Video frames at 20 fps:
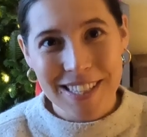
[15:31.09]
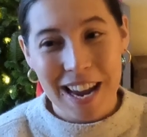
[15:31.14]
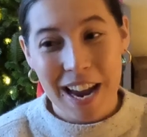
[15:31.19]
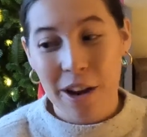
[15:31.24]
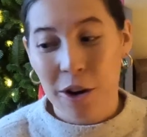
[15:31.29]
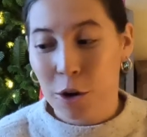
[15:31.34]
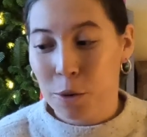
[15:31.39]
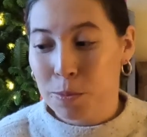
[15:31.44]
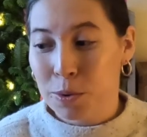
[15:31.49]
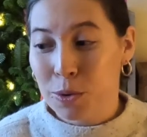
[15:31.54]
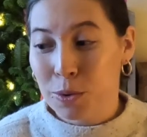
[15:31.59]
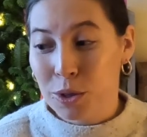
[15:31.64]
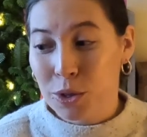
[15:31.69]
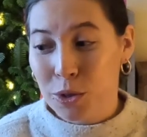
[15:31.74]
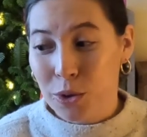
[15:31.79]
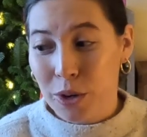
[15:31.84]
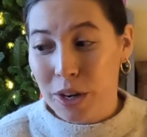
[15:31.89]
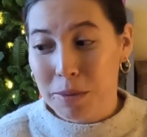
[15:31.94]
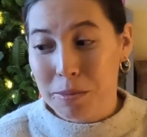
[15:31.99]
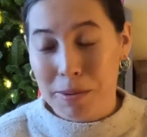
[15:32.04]
I hope you
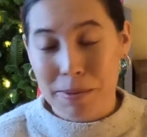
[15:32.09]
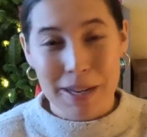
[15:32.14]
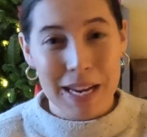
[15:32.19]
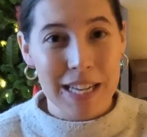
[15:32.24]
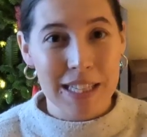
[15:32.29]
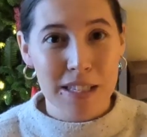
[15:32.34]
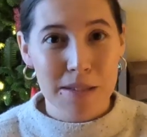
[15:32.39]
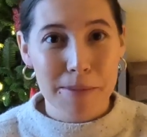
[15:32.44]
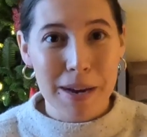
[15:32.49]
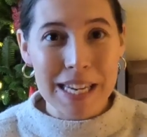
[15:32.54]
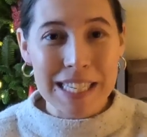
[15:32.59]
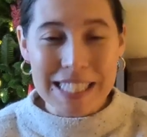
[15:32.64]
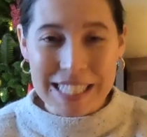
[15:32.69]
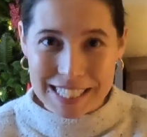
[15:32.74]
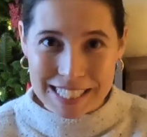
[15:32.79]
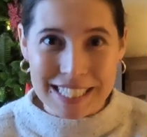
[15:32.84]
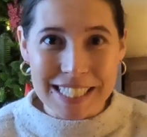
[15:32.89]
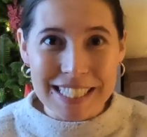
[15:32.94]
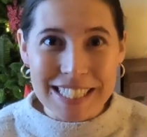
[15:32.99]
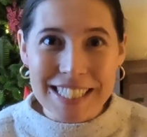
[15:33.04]
enjoyed, maybe got some
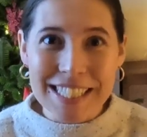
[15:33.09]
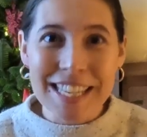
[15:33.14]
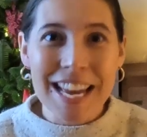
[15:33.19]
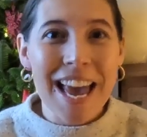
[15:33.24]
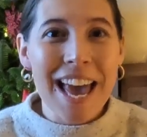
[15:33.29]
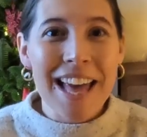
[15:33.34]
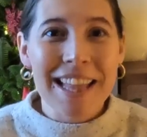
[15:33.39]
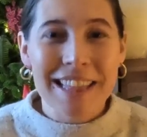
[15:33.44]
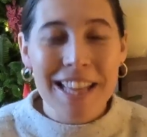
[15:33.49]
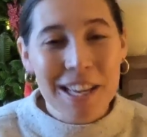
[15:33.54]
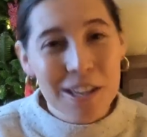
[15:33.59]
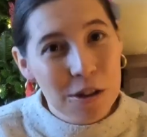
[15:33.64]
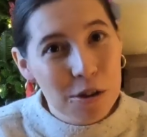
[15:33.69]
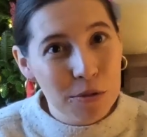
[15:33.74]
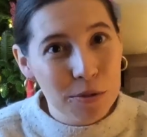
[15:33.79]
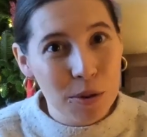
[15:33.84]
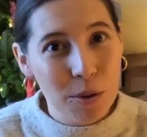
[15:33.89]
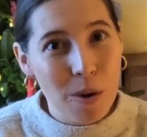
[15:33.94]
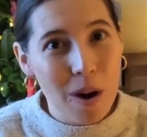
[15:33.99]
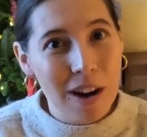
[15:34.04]
ideas. Thank you
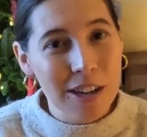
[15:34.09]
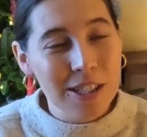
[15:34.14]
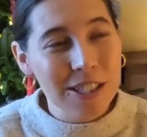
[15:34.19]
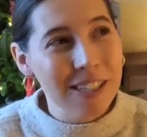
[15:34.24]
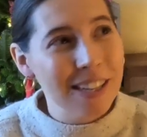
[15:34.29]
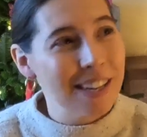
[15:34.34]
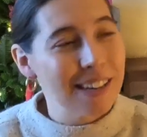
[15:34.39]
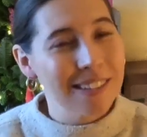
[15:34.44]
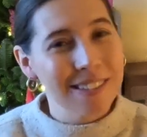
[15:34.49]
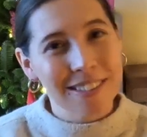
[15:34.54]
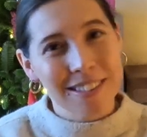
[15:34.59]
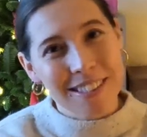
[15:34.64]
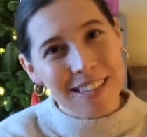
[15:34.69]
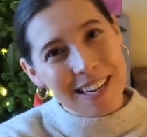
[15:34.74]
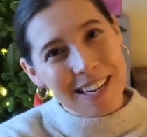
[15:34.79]
for watching, and I'll see you